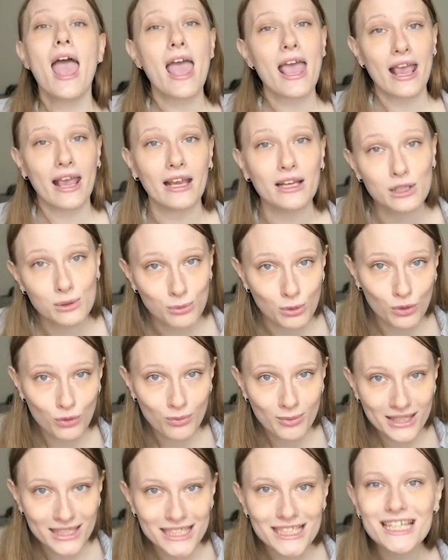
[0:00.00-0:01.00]
hate
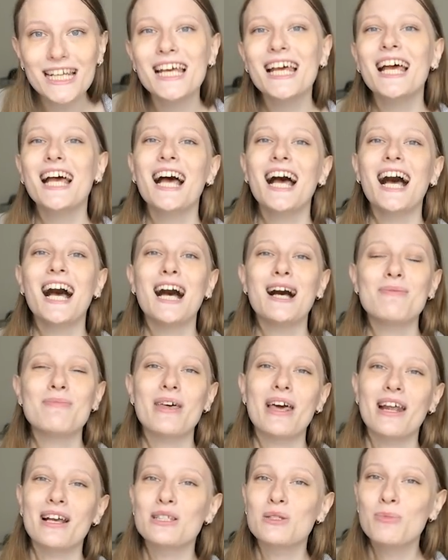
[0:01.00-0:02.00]
movement
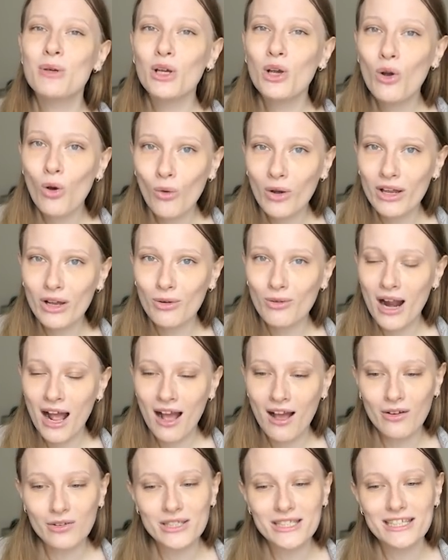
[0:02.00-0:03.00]
that has been going
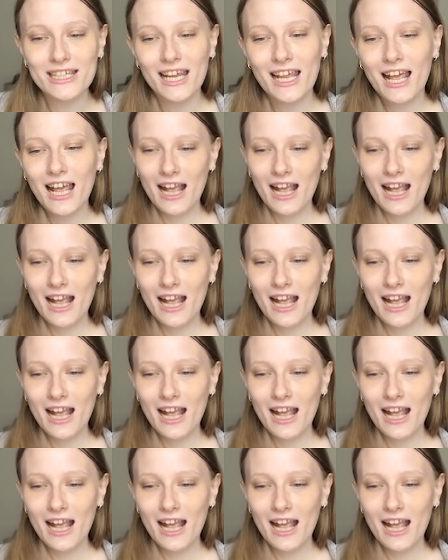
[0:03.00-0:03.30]
around,